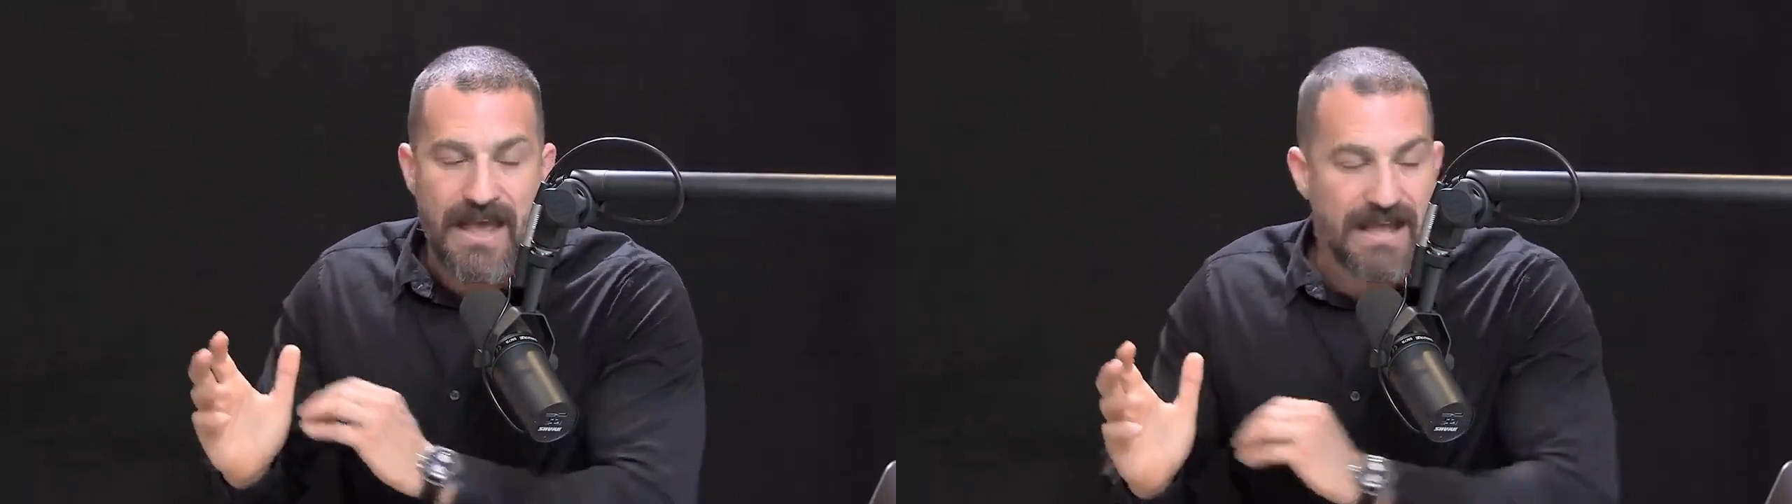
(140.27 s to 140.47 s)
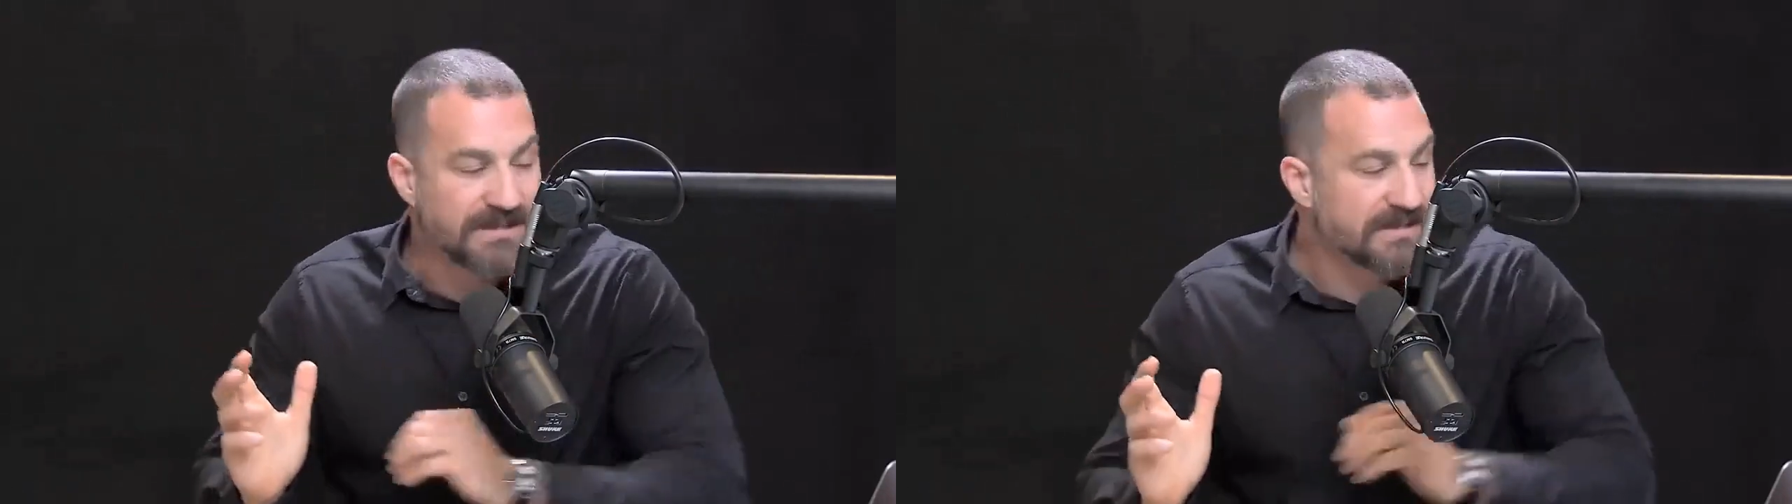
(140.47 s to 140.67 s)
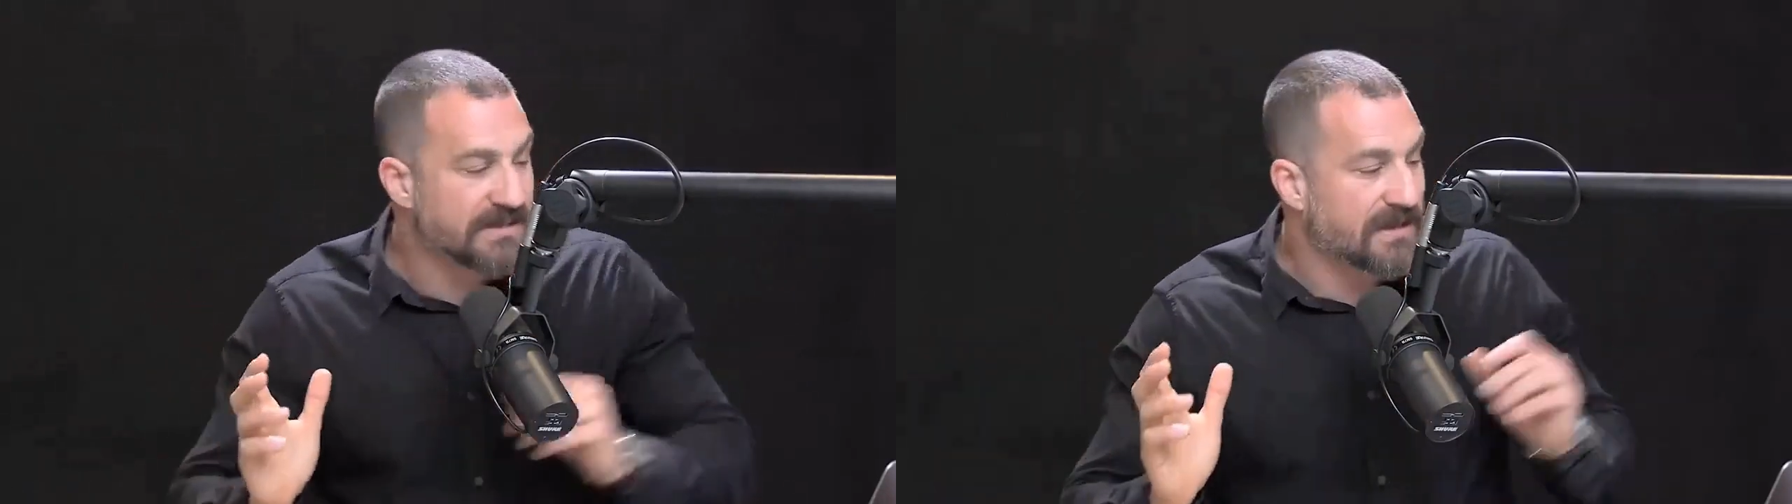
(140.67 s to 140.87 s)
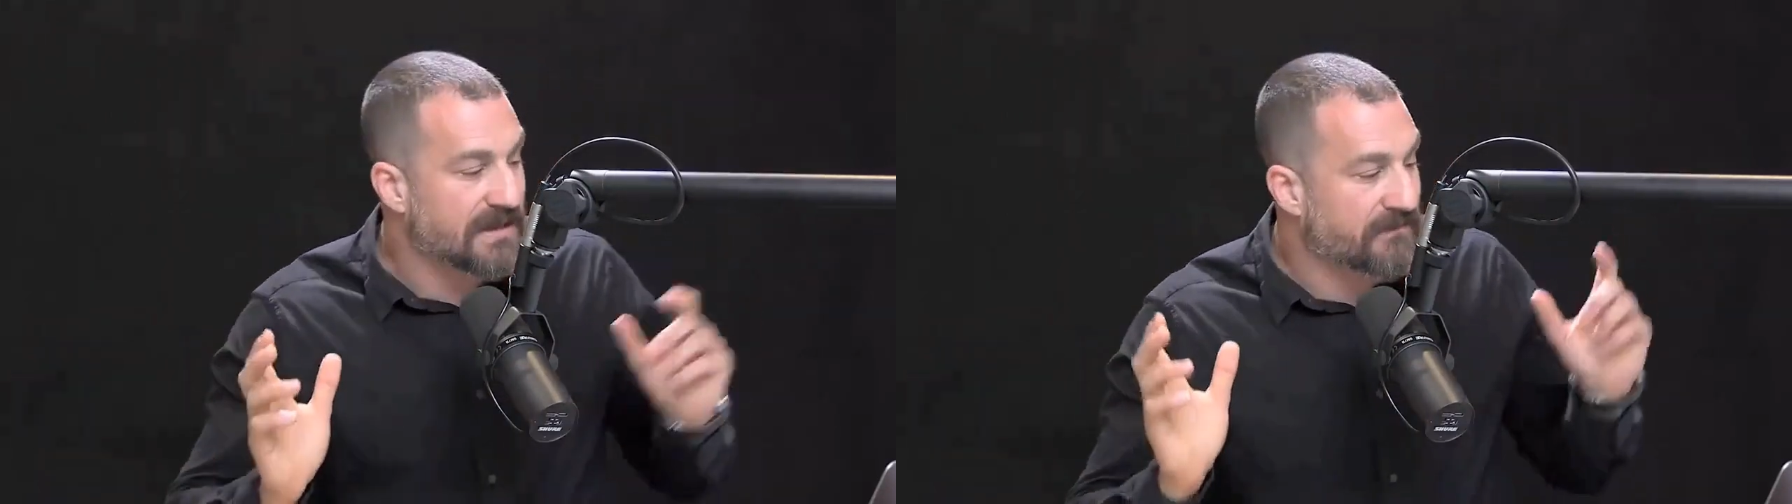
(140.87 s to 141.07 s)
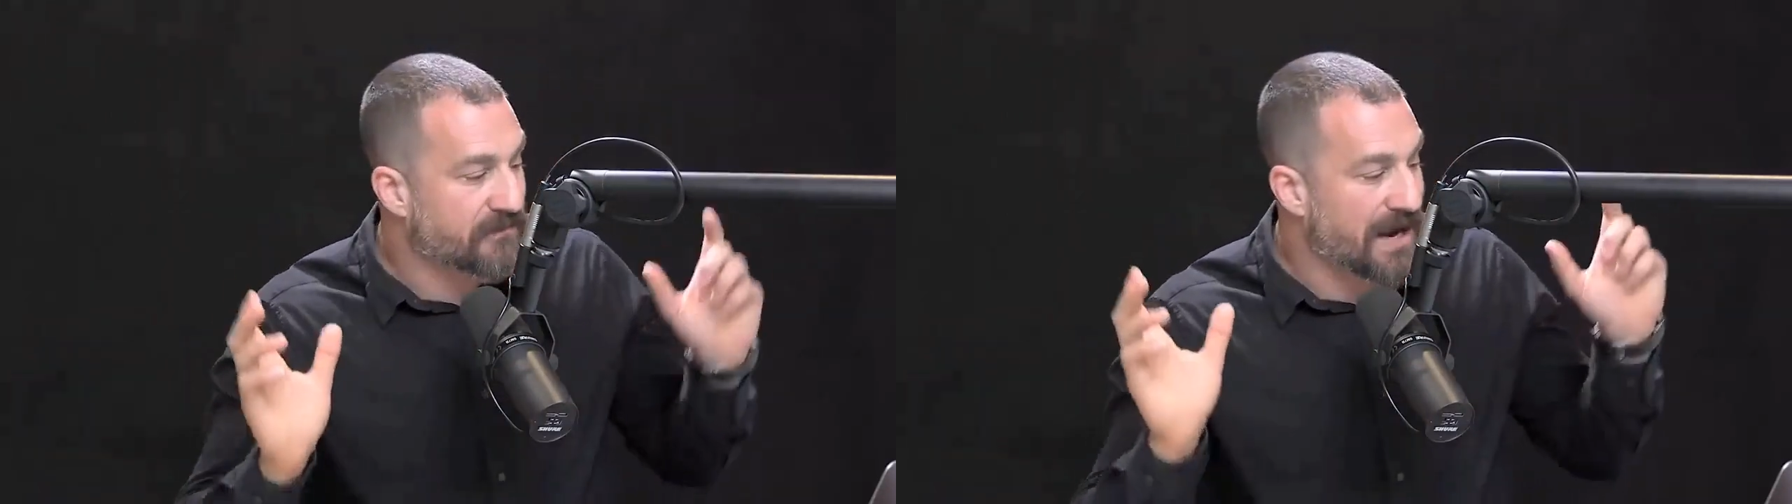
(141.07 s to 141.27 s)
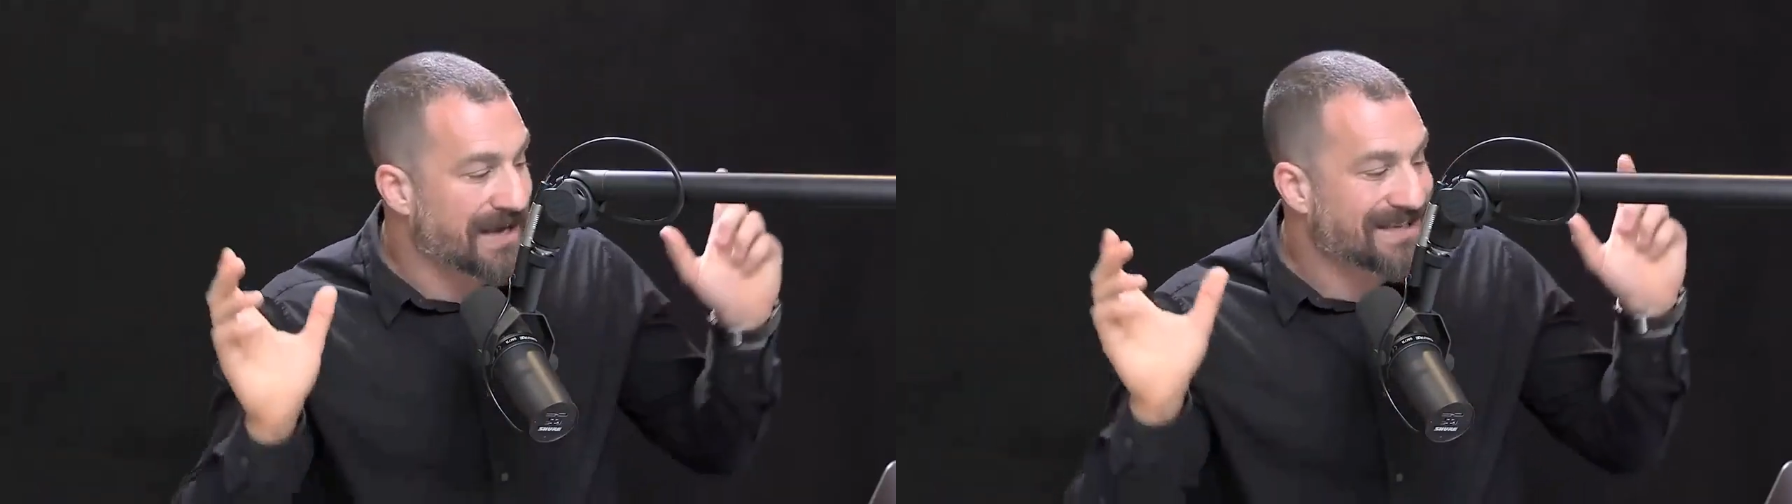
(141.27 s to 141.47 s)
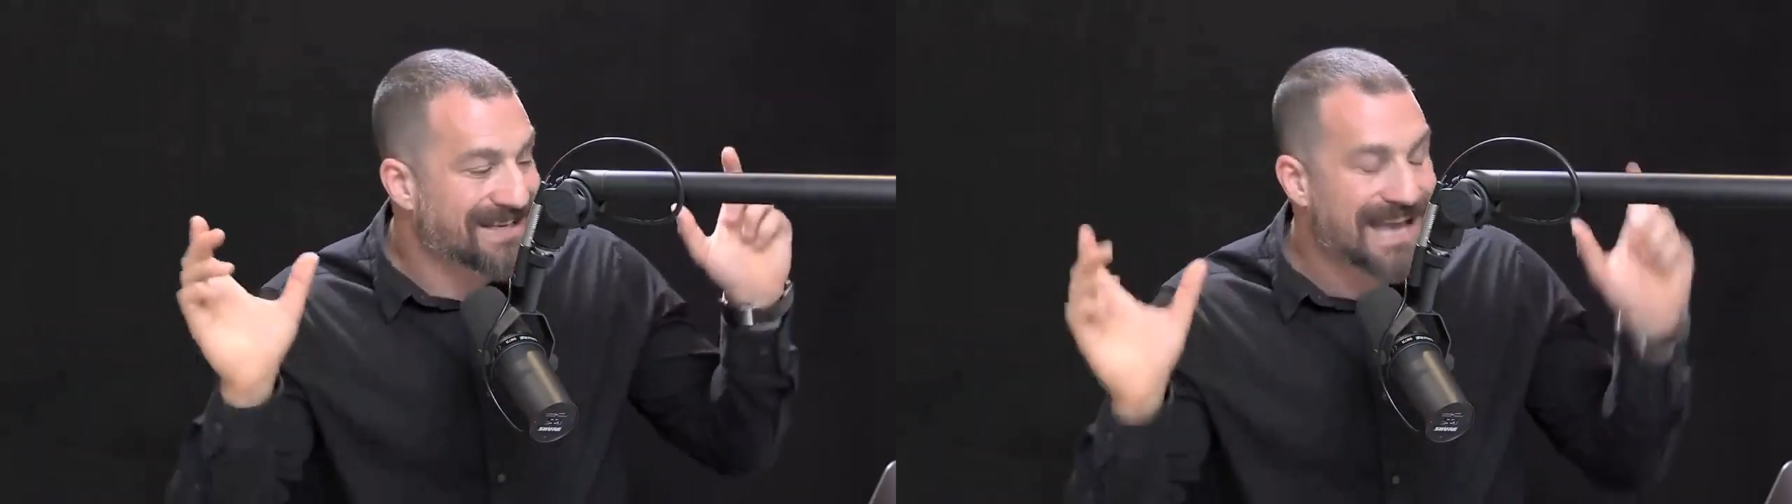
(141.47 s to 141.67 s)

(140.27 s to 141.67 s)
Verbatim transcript: Hence the phrase